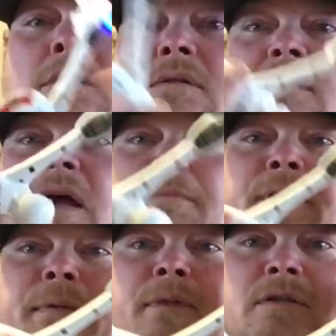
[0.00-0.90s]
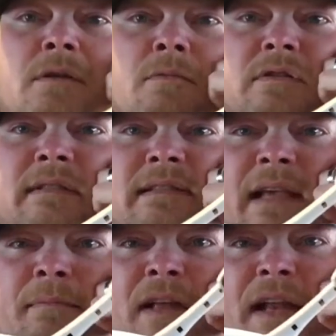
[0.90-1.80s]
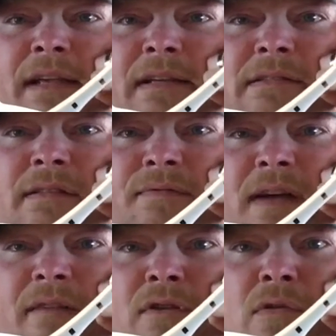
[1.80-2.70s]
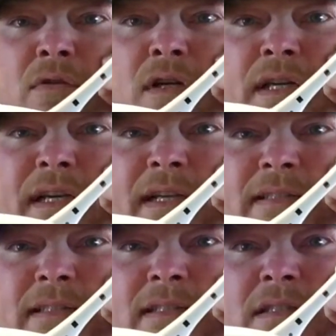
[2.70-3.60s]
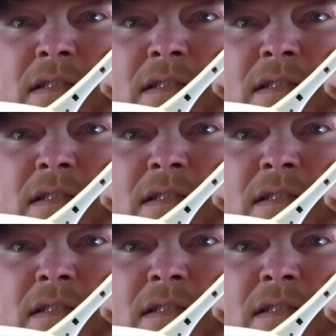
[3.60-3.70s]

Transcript: It's got pretty much almost the same lighting as the 501S.